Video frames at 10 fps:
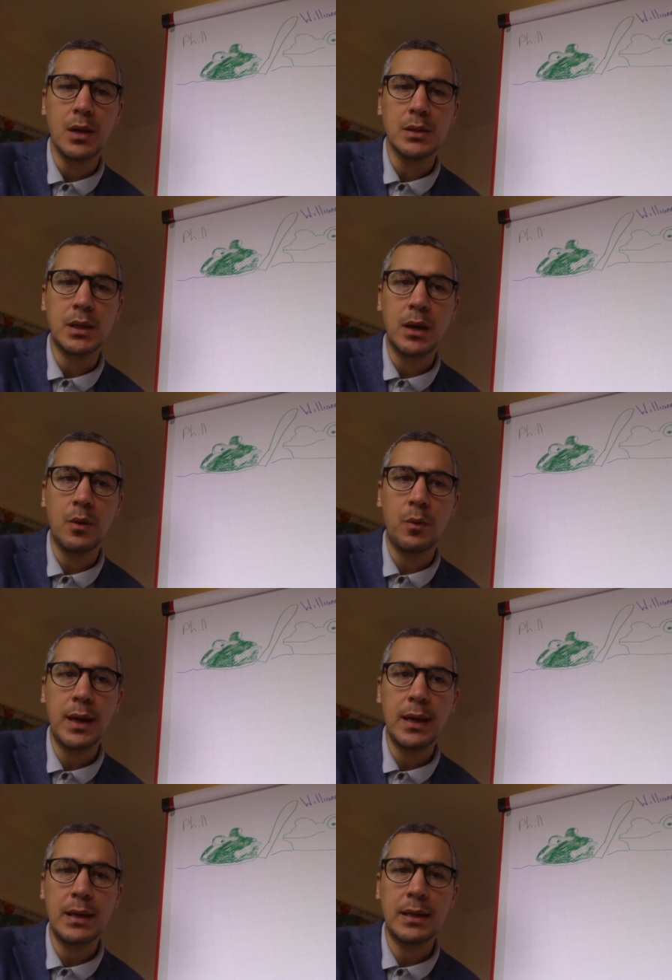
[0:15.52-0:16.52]
So
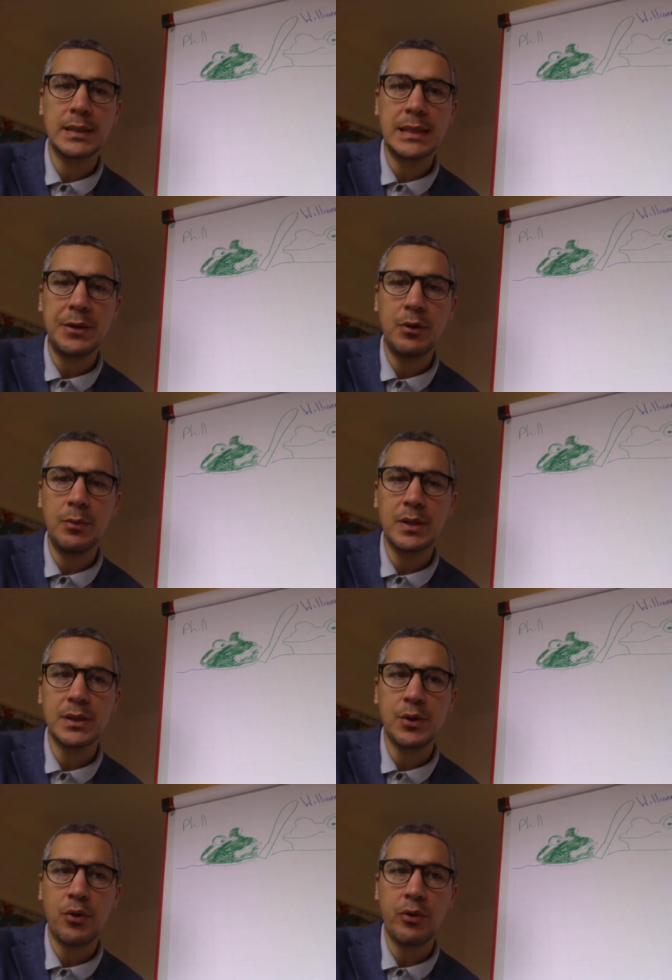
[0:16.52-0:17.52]
we're continuing with the
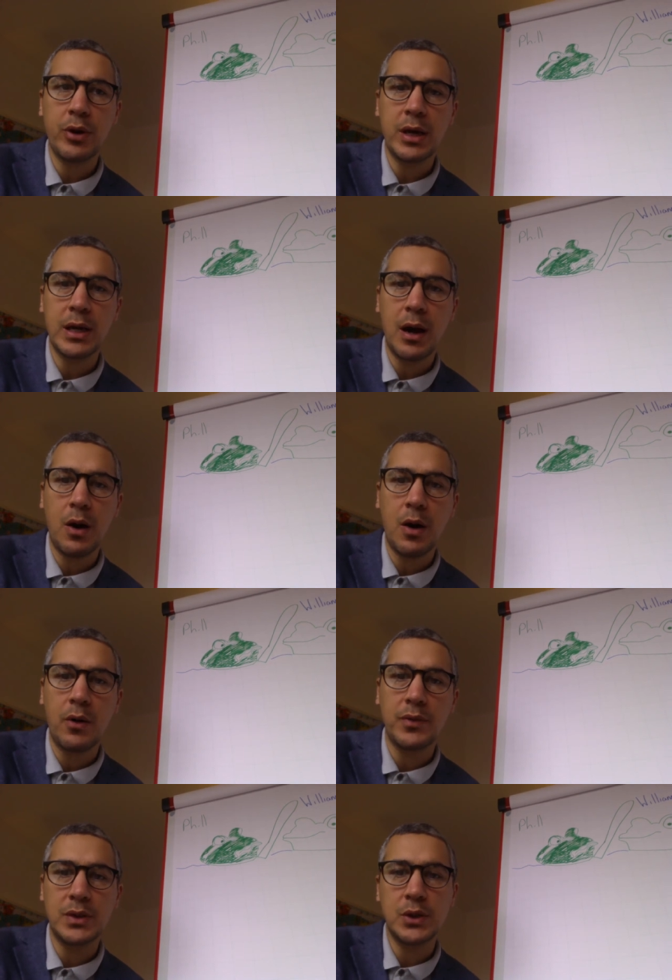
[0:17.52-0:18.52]
story of
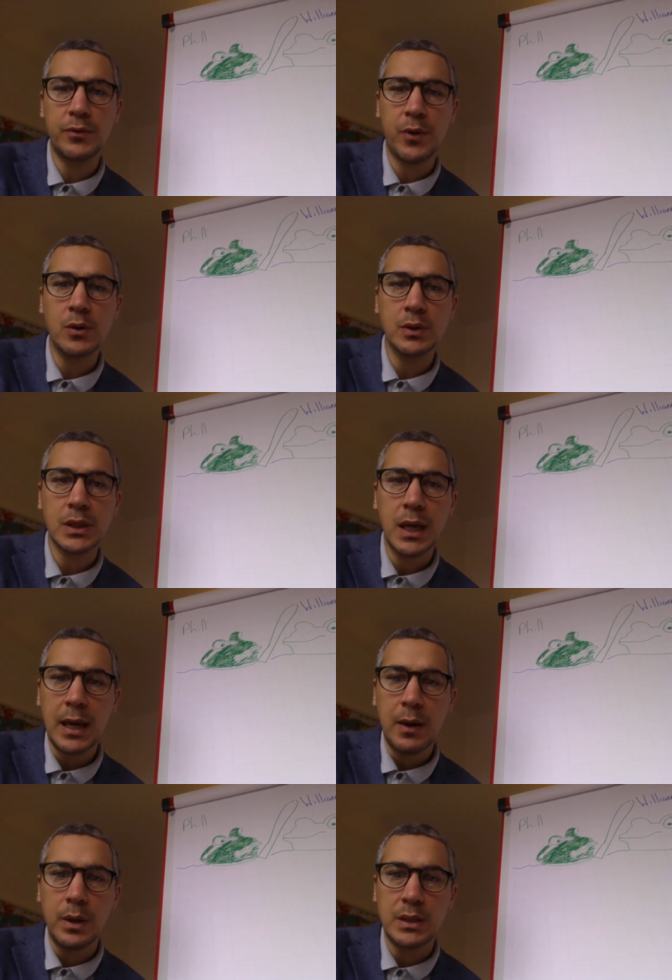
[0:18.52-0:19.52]
the two frogs,
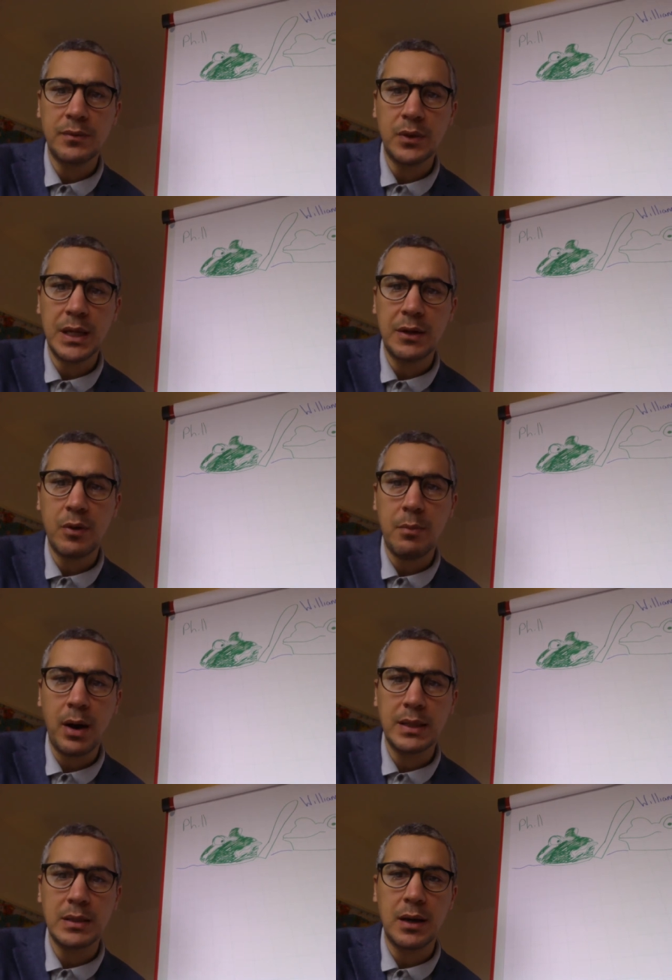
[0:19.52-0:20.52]
which if you need a
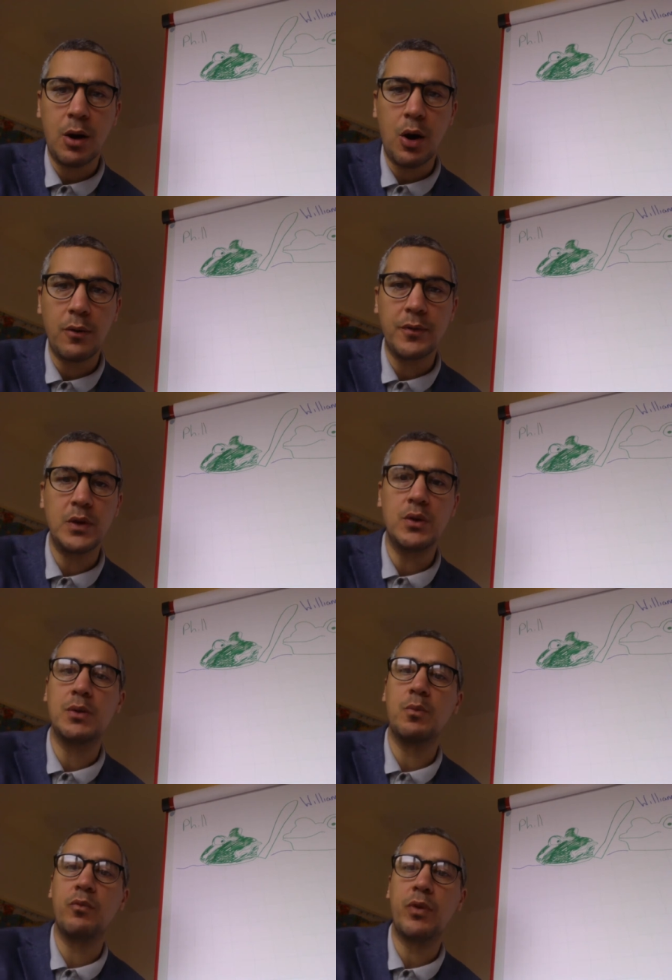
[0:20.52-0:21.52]
reminder of, you
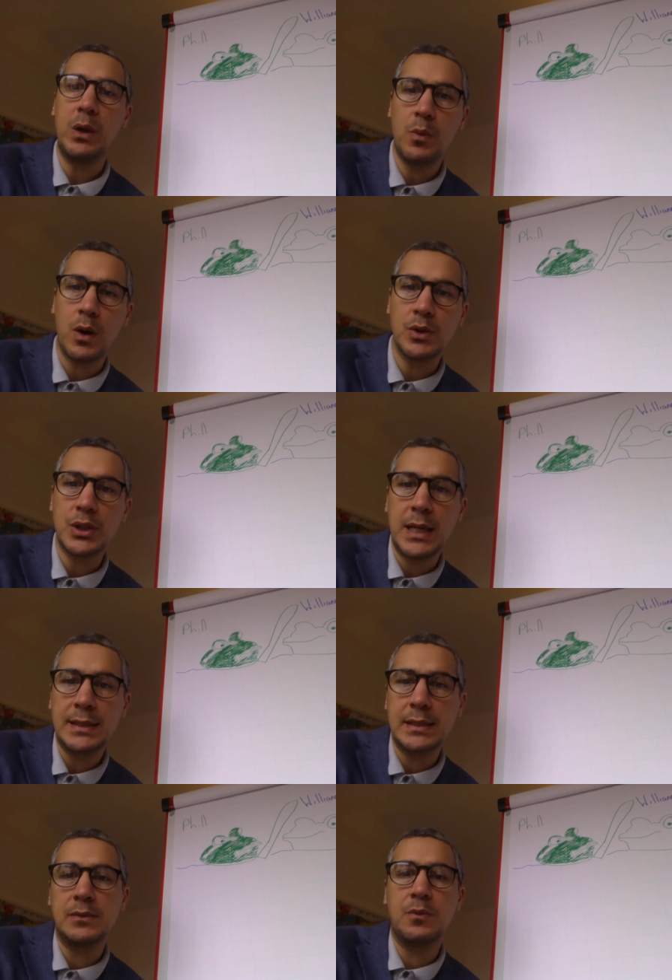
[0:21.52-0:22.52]
can re-watch
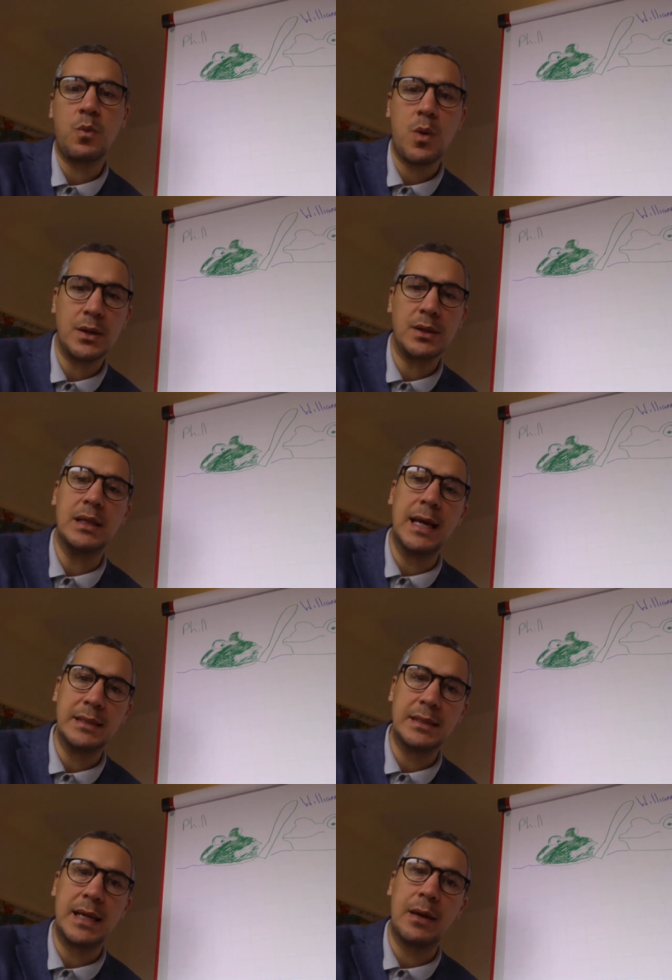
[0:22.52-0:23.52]
lesson one
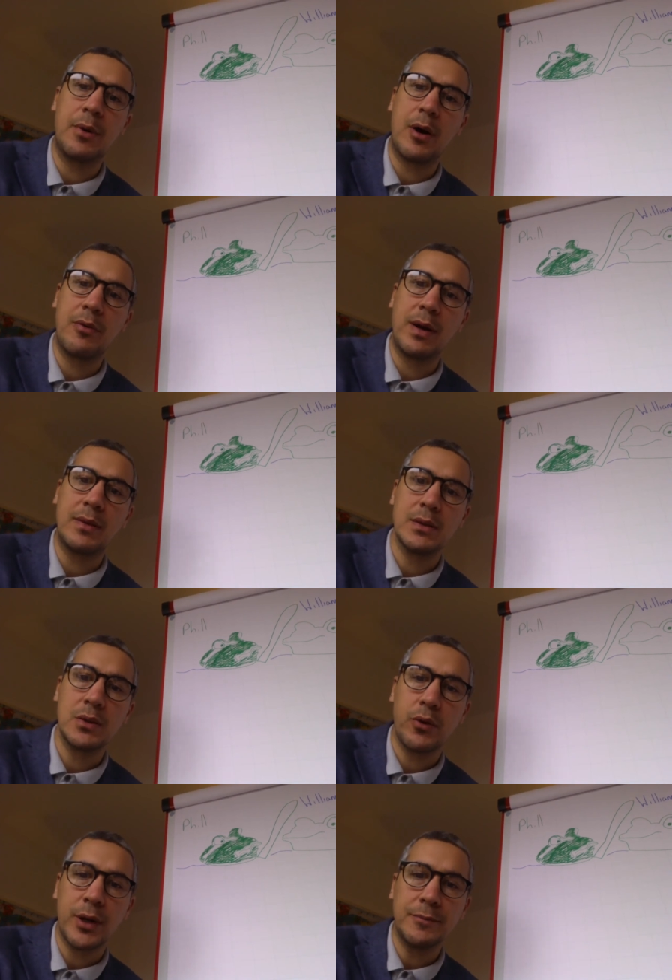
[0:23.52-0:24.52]
yesterday where I read the
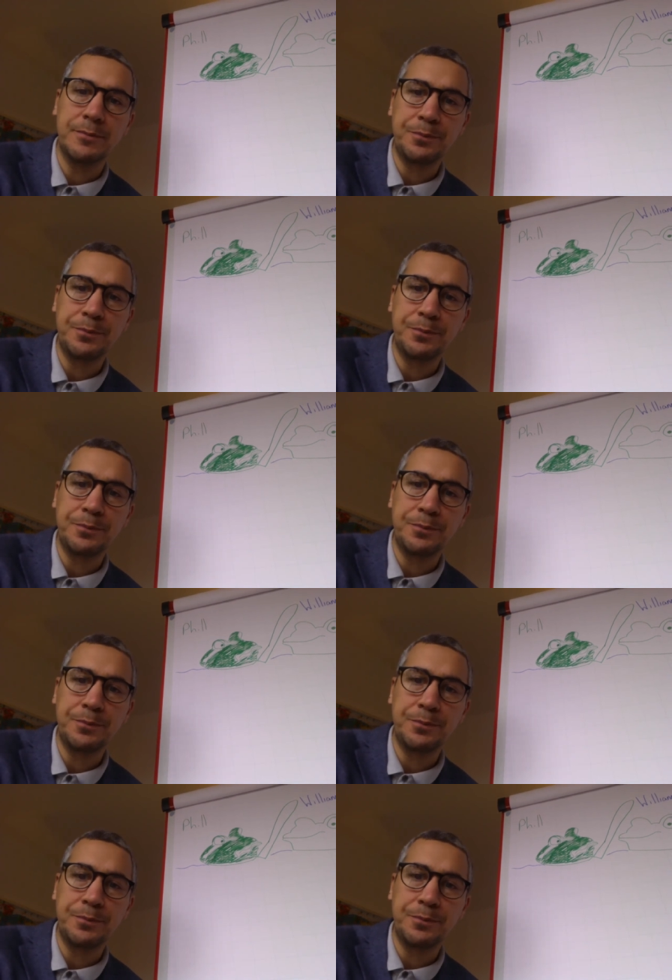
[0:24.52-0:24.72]
story.